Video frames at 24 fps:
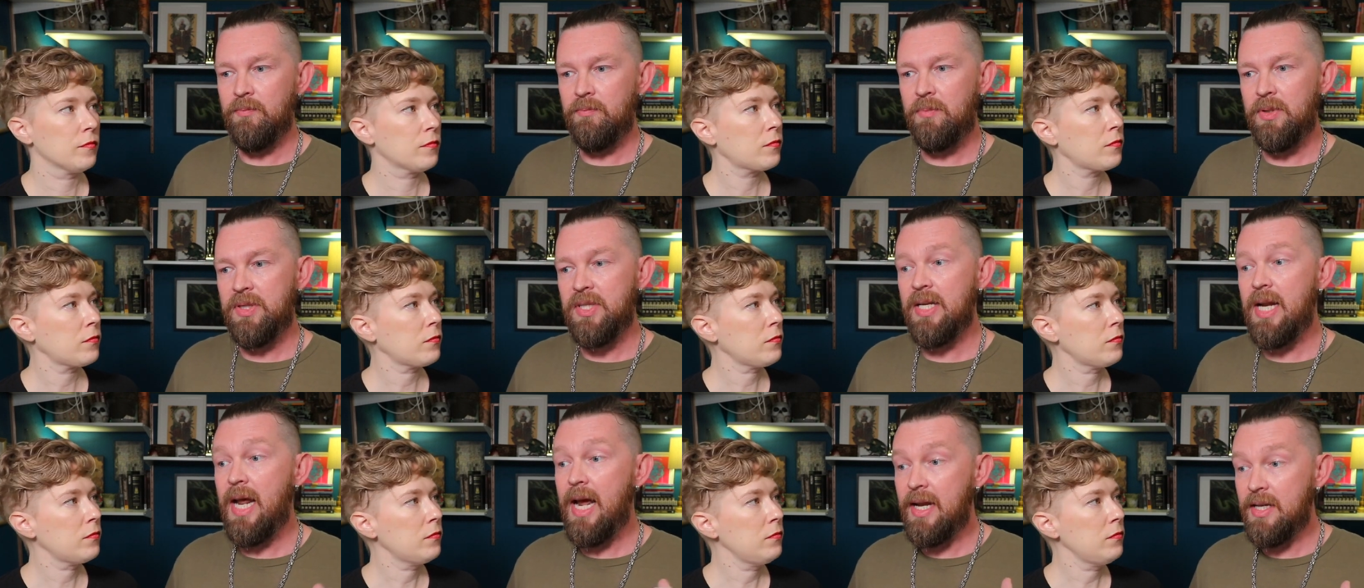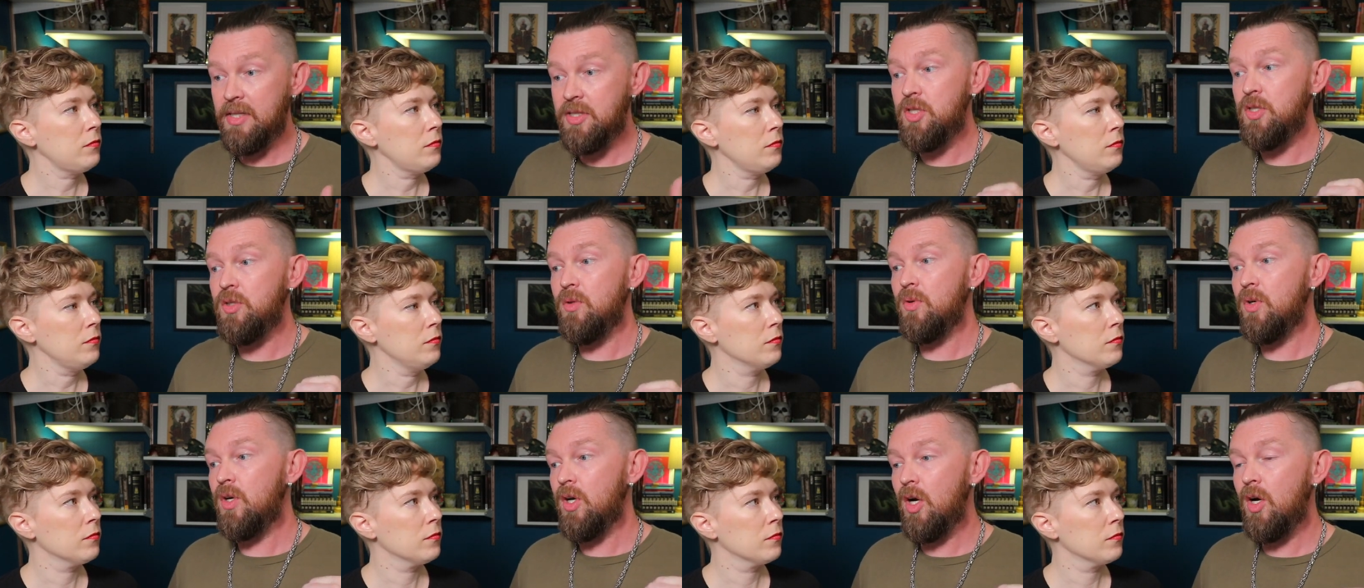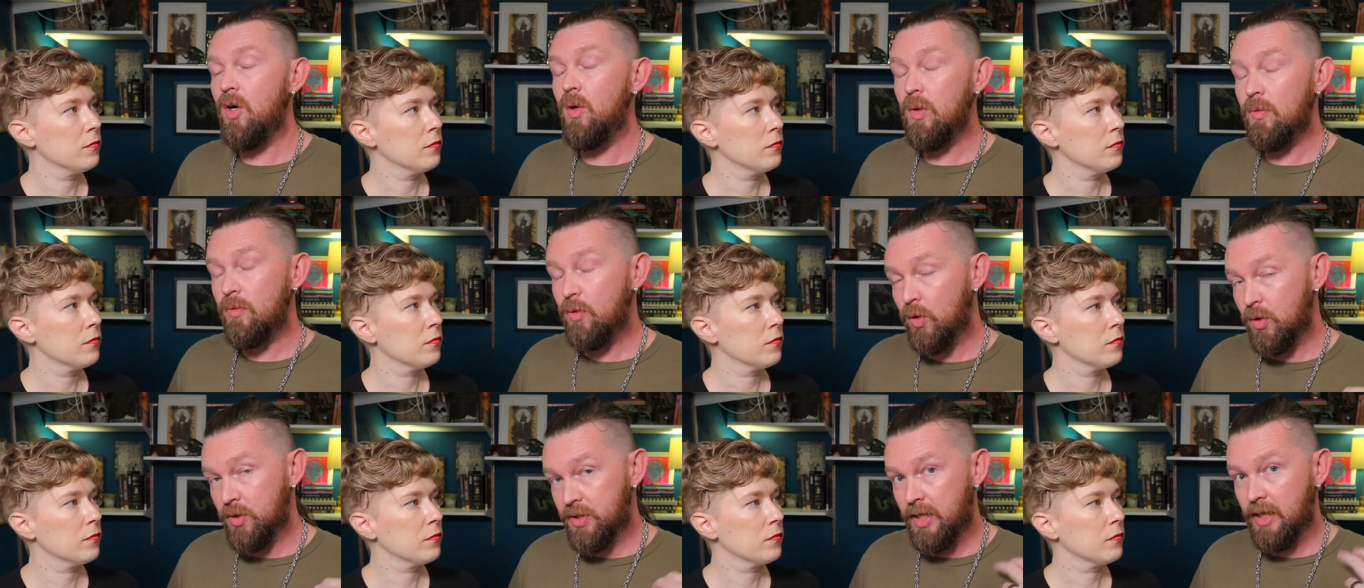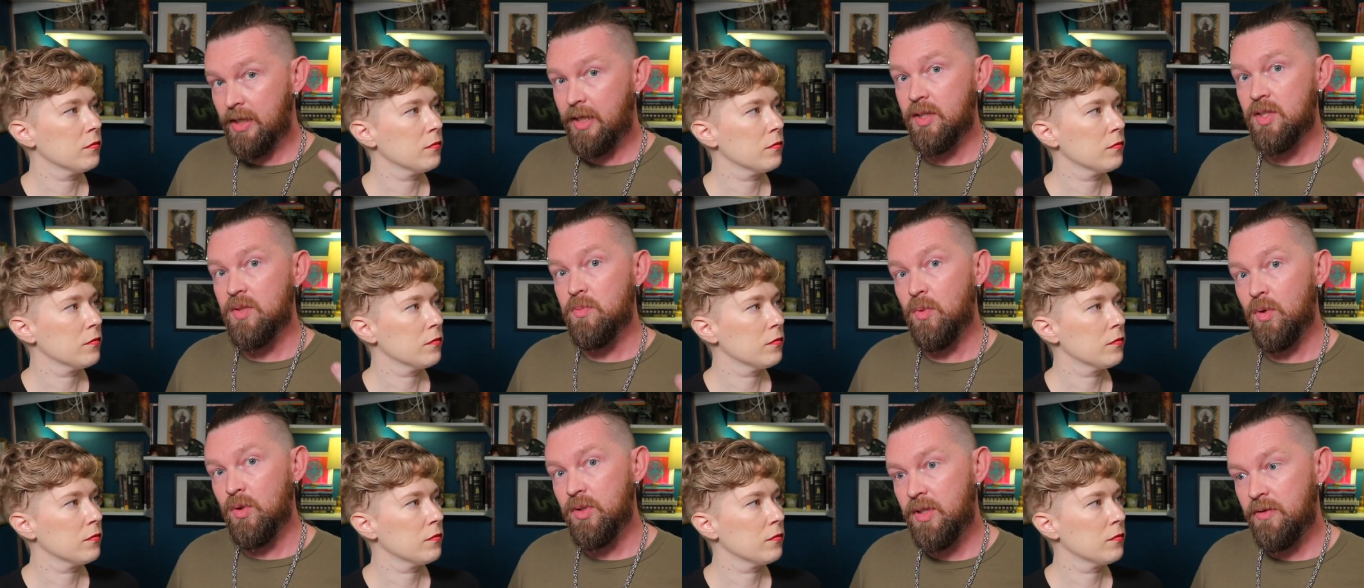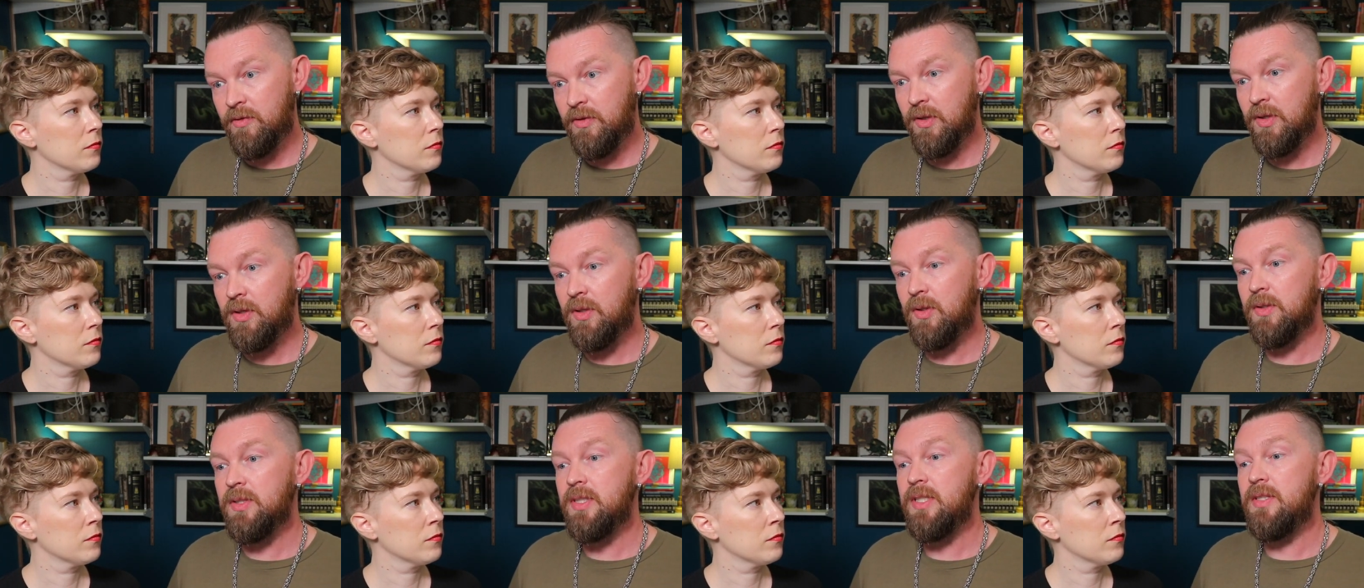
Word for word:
Speaker 1: but then as you go, of course, that gets more difficult,